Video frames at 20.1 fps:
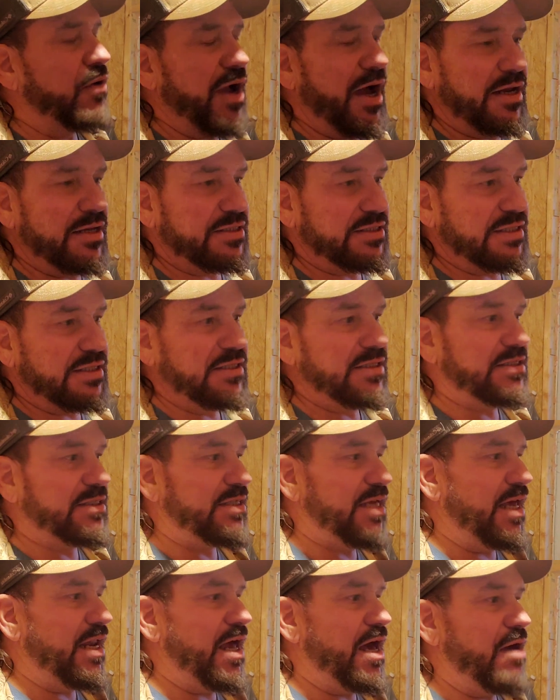kind of see the
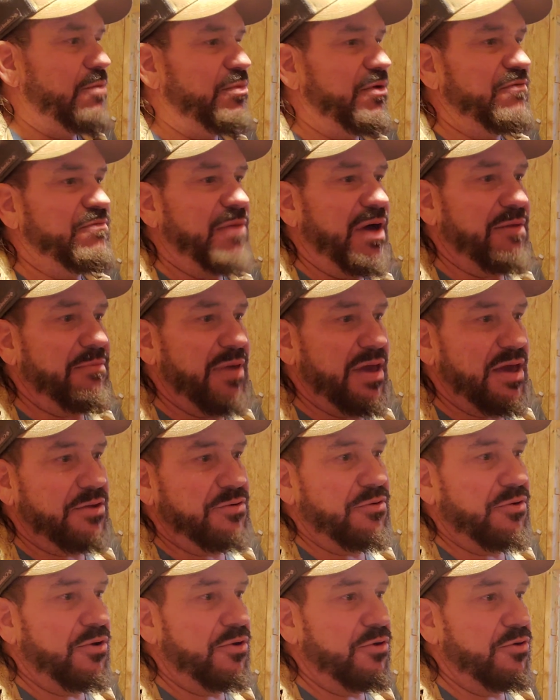setup of my
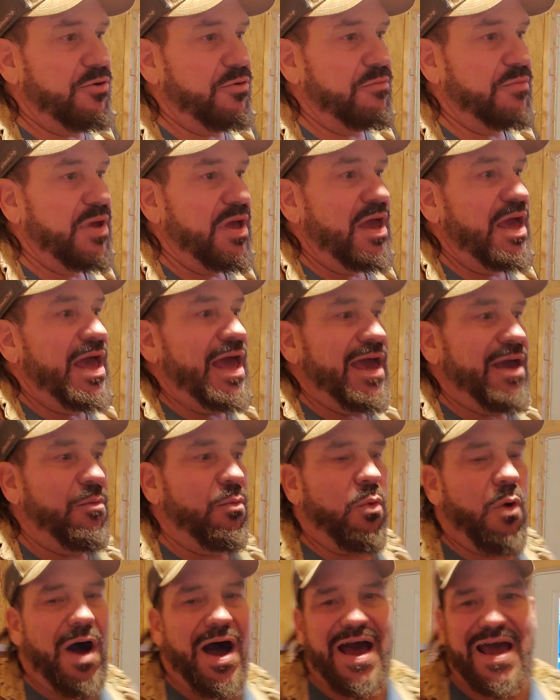bedroom
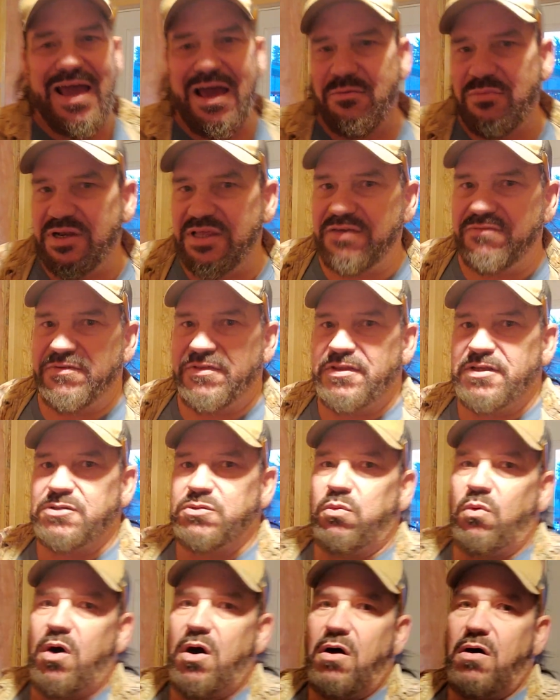and why I'm leaving
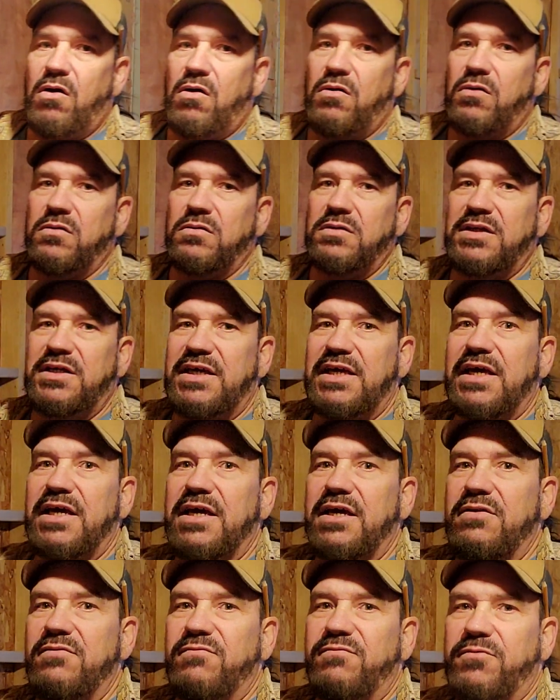this wall
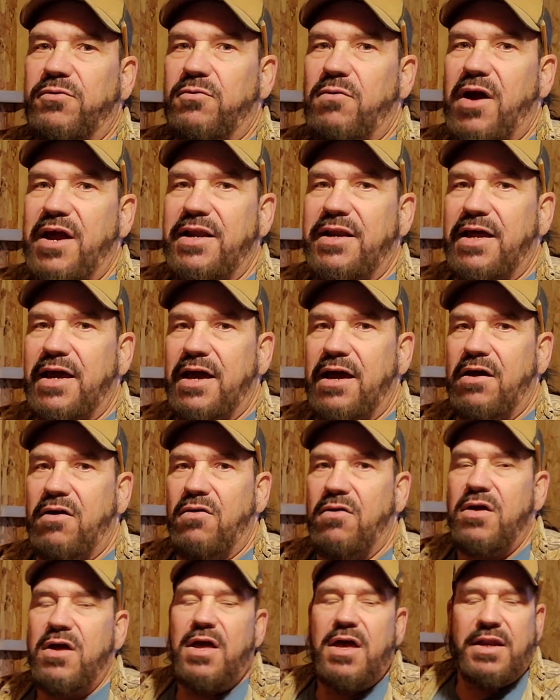in for right
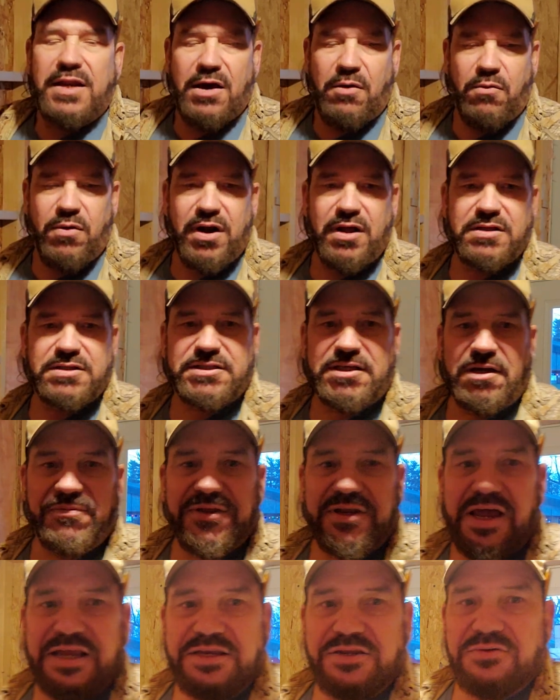now. Now, what
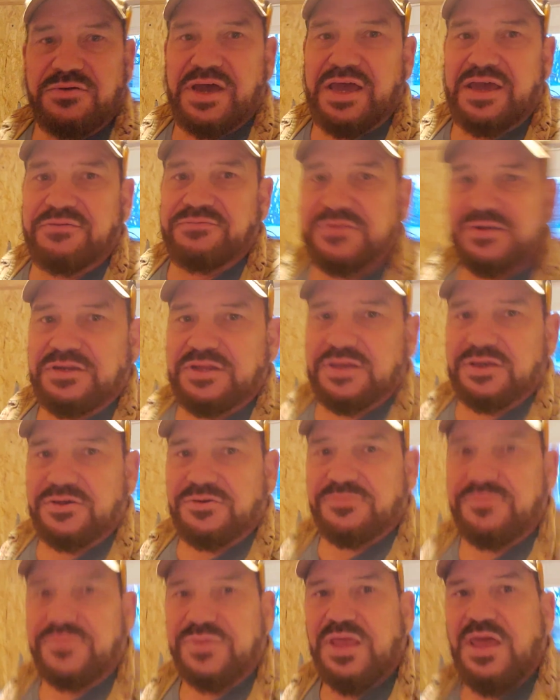something I do have to
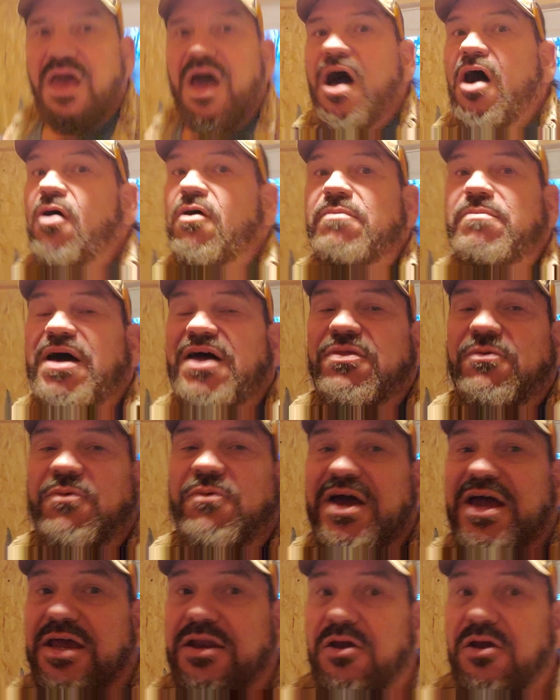do, oh, and by the way,